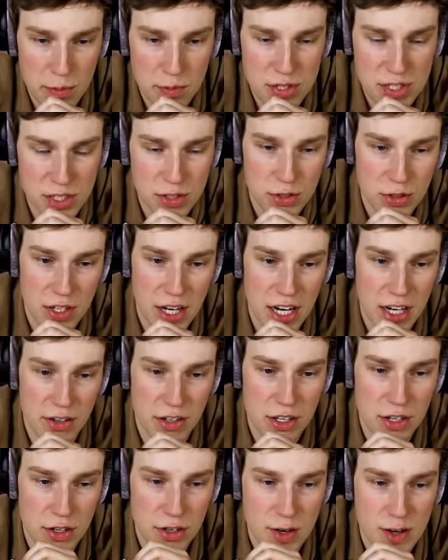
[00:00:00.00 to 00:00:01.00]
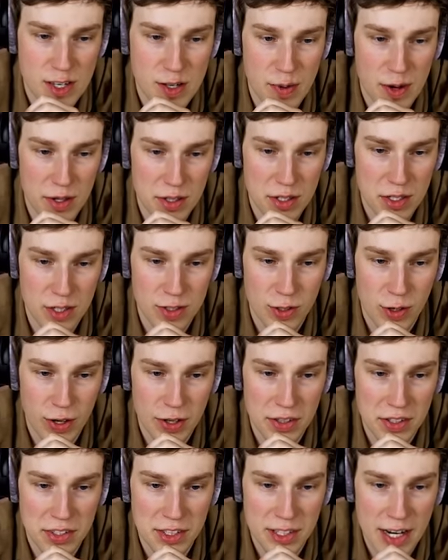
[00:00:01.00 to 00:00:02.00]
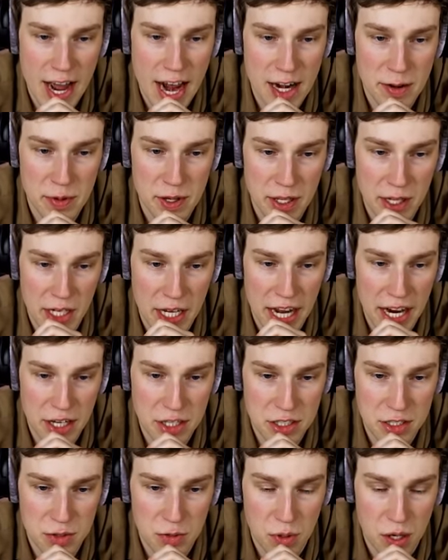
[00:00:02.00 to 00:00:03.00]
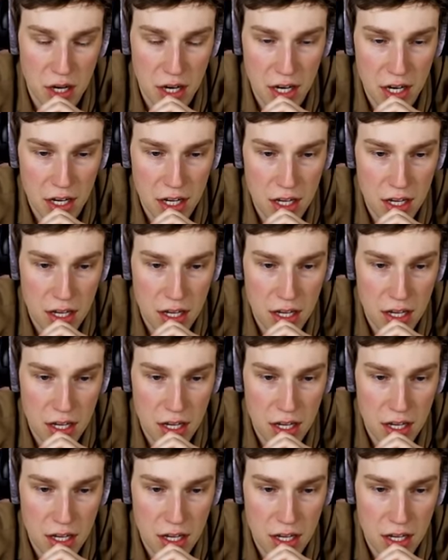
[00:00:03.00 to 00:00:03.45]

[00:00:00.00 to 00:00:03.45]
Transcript: I'm still kind of curious about these toilets' anatomy. Like, how does it work?